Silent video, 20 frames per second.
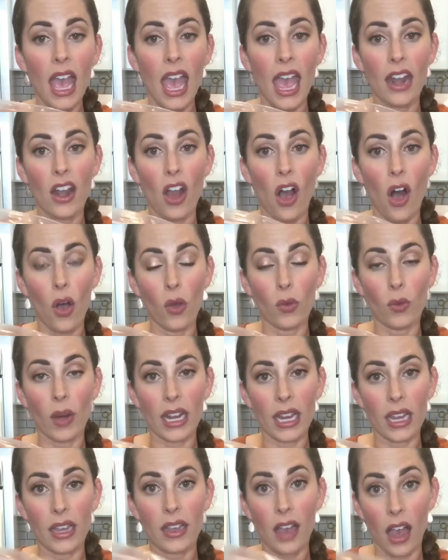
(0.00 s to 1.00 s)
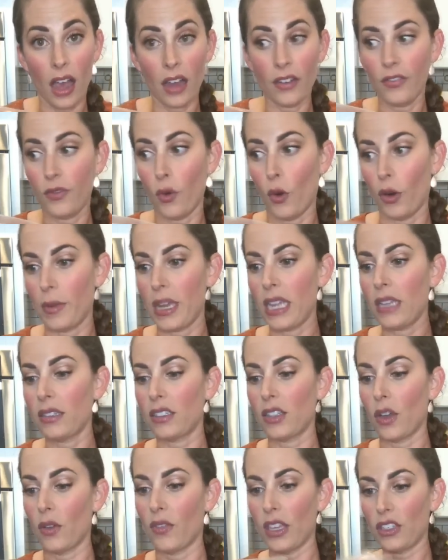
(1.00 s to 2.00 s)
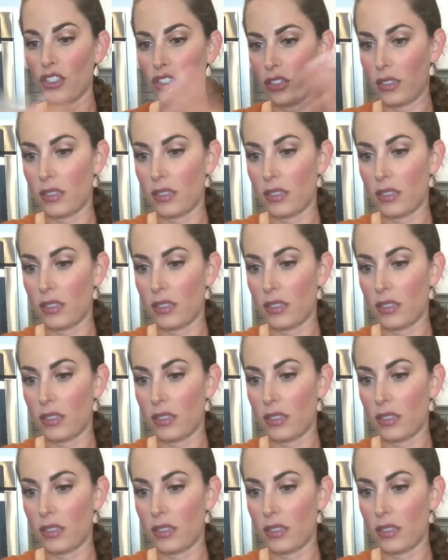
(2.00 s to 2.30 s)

and already cut for me. So that's